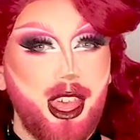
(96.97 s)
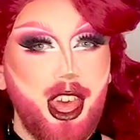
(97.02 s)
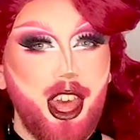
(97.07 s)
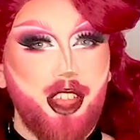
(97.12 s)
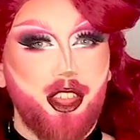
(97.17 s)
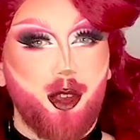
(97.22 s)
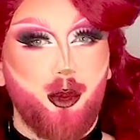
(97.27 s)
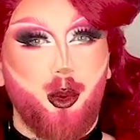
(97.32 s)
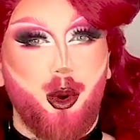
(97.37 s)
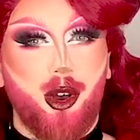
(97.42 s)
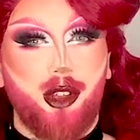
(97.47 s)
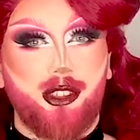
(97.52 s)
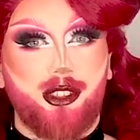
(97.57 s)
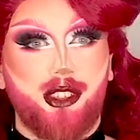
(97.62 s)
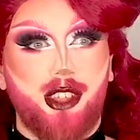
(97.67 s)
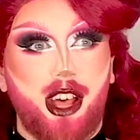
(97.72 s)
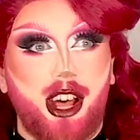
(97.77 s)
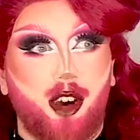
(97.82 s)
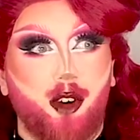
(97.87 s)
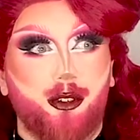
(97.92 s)
There was
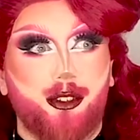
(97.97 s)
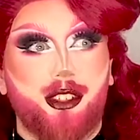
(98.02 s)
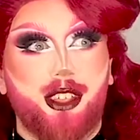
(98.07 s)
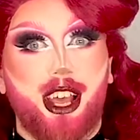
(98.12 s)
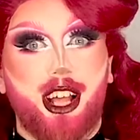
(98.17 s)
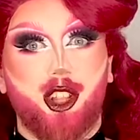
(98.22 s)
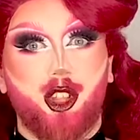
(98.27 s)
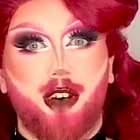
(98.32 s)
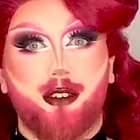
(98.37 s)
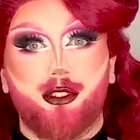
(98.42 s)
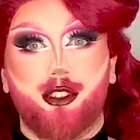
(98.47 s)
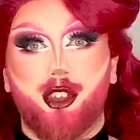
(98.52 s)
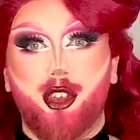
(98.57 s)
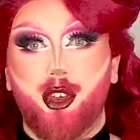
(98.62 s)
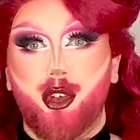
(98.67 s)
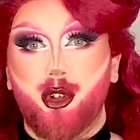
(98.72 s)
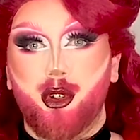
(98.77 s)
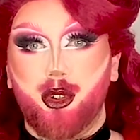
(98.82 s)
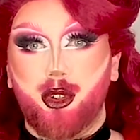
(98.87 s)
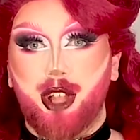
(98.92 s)
obviously a lot of
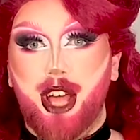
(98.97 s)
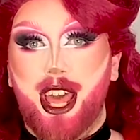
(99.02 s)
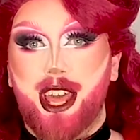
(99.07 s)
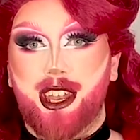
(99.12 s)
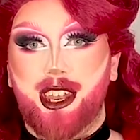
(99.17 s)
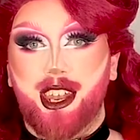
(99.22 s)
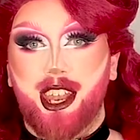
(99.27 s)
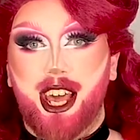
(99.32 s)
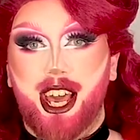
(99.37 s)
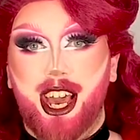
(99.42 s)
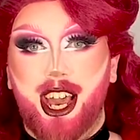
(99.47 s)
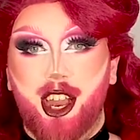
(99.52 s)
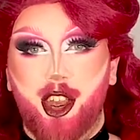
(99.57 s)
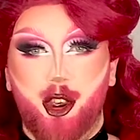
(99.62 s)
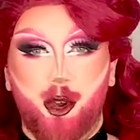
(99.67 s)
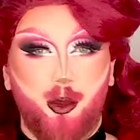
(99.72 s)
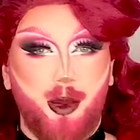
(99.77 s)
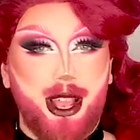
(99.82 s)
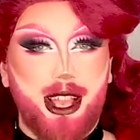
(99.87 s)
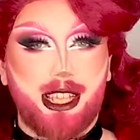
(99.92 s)
tulle hidden at her
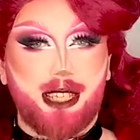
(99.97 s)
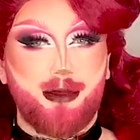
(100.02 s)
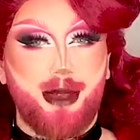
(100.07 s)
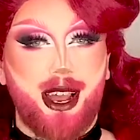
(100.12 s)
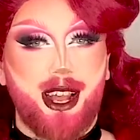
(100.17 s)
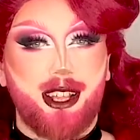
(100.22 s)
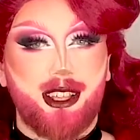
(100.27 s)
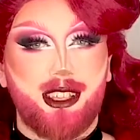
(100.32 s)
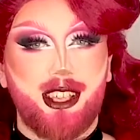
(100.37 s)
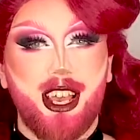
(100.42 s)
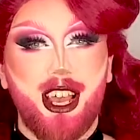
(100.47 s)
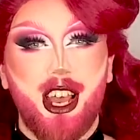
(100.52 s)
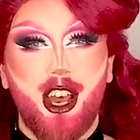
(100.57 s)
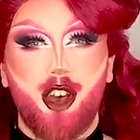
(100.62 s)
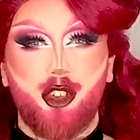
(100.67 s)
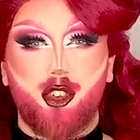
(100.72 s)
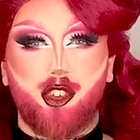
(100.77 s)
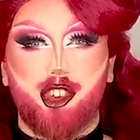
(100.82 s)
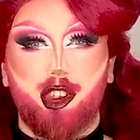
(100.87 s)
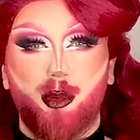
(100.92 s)
waistband,
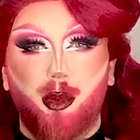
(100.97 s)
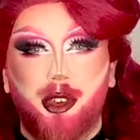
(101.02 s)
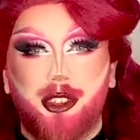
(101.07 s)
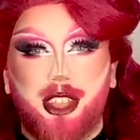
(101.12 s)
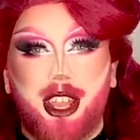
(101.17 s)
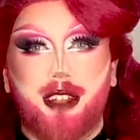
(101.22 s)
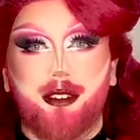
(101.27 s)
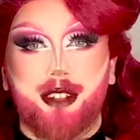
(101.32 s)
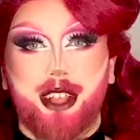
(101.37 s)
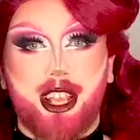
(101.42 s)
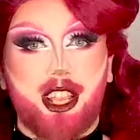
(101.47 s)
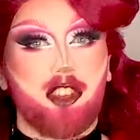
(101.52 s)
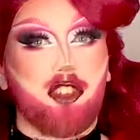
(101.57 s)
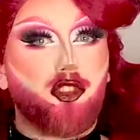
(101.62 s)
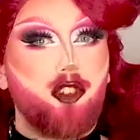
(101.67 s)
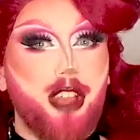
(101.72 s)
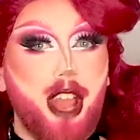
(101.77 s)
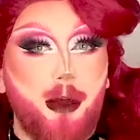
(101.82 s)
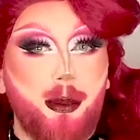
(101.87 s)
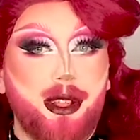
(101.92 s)
so she was kind of like
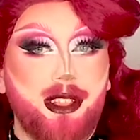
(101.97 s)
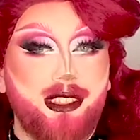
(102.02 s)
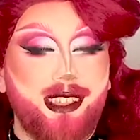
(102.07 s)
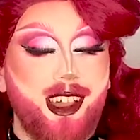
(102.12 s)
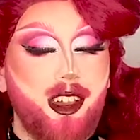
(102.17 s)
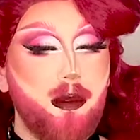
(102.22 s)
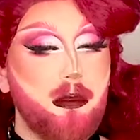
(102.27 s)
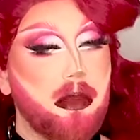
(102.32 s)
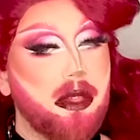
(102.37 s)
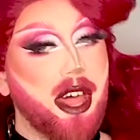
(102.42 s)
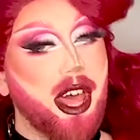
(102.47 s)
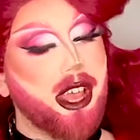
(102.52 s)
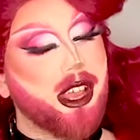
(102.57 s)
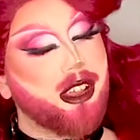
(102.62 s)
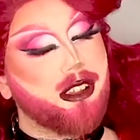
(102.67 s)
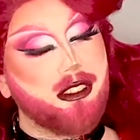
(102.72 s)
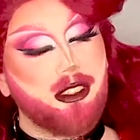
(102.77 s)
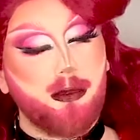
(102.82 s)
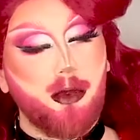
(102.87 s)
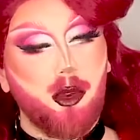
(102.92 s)
straight up and down, but I
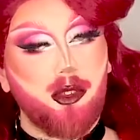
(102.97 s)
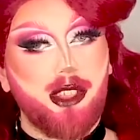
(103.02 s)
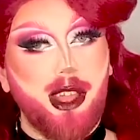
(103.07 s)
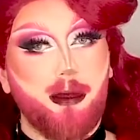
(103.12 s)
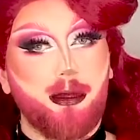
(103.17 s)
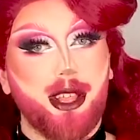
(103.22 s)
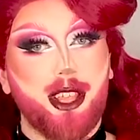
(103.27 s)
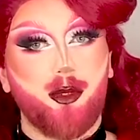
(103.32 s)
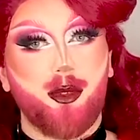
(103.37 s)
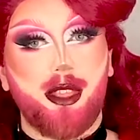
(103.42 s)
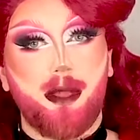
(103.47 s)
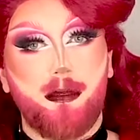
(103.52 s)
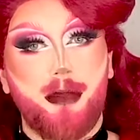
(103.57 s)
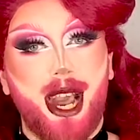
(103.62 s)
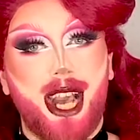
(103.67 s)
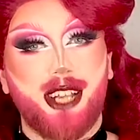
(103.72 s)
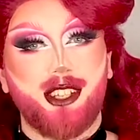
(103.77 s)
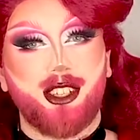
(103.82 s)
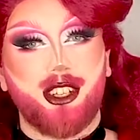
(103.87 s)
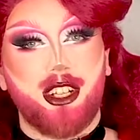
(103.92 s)
suppose that plays with the
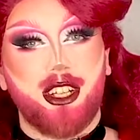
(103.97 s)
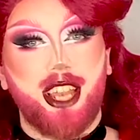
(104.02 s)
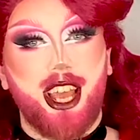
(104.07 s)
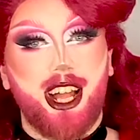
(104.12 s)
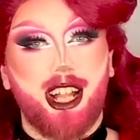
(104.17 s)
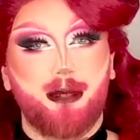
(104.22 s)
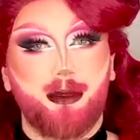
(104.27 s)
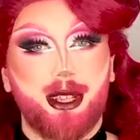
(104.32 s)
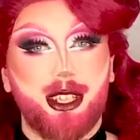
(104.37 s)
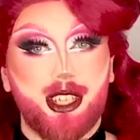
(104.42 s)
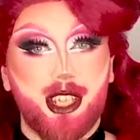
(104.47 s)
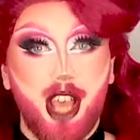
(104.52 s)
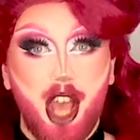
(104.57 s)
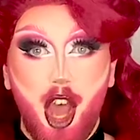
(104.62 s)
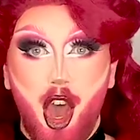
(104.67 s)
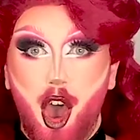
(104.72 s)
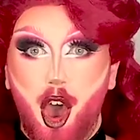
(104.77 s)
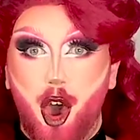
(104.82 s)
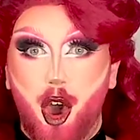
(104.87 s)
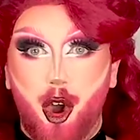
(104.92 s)
masculine elements
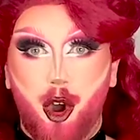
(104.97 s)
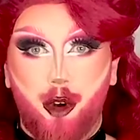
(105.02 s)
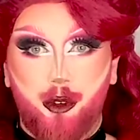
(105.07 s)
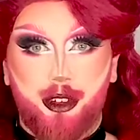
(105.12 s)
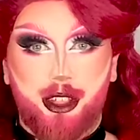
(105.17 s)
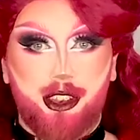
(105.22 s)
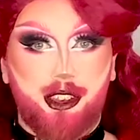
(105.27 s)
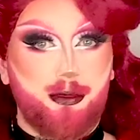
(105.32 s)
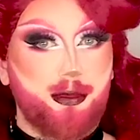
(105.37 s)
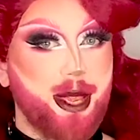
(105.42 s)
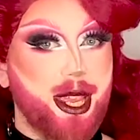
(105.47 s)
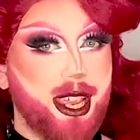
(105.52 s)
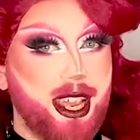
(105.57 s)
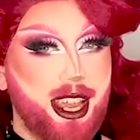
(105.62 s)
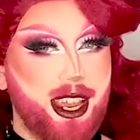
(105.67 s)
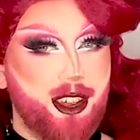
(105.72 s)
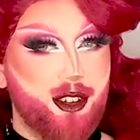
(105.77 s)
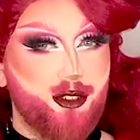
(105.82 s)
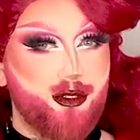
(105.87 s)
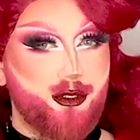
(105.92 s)
of it being
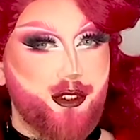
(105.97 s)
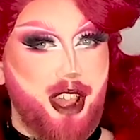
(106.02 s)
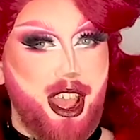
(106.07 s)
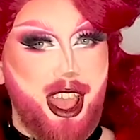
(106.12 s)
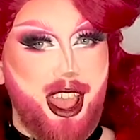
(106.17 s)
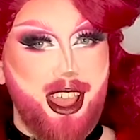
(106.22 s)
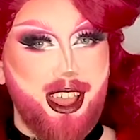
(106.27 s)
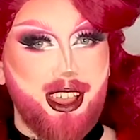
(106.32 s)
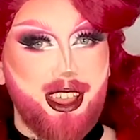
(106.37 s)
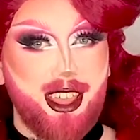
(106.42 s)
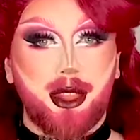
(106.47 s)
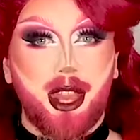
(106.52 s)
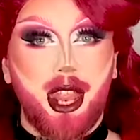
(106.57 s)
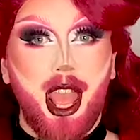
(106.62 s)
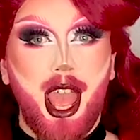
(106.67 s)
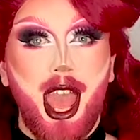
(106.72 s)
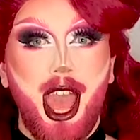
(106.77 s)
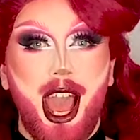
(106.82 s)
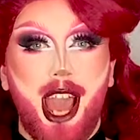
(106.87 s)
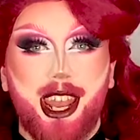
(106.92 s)
in drag.
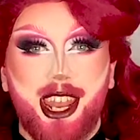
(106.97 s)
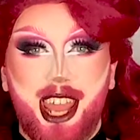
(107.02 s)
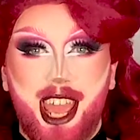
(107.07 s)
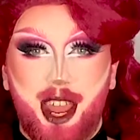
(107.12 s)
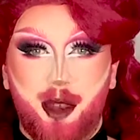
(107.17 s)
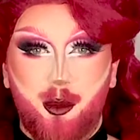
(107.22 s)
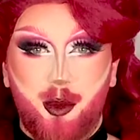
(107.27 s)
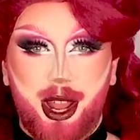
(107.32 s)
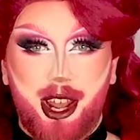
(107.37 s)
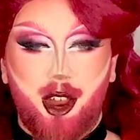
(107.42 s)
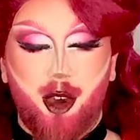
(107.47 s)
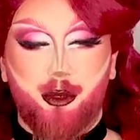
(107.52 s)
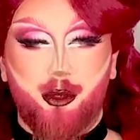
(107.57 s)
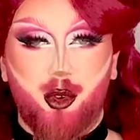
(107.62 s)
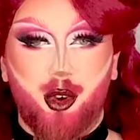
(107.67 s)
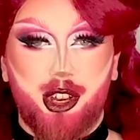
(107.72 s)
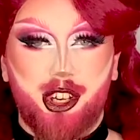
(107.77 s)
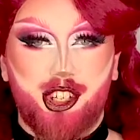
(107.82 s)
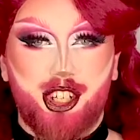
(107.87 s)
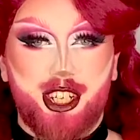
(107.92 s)
And then when, of
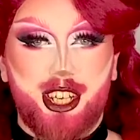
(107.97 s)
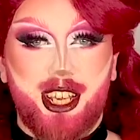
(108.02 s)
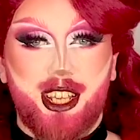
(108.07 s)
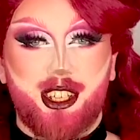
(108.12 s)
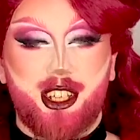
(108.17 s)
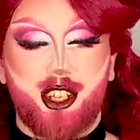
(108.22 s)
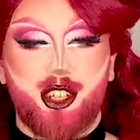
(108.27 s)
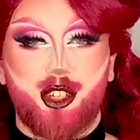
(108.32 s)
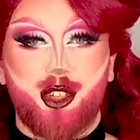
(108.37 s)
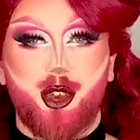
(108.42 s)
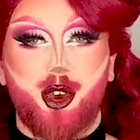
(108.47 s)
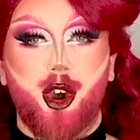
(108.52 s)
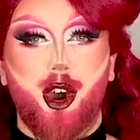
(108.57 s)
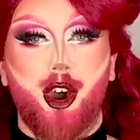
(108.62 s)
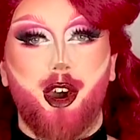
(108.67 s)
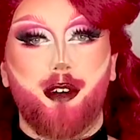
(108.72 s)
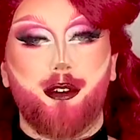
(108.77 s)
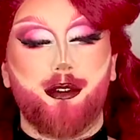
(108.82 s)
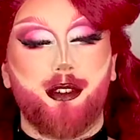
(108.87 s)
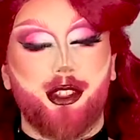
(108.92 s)
course, she takes the suit
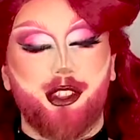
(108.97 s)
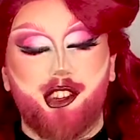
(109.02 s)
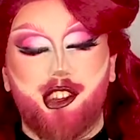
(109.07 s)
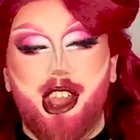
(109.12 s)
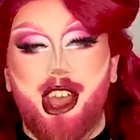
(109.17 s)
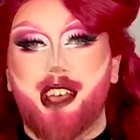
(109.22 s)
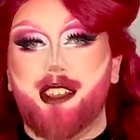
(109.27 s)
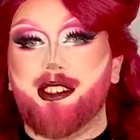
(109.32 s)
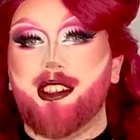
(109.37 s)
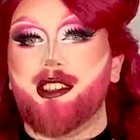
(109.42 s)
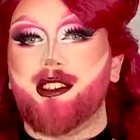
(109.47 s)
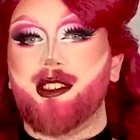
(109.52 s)
off, she has this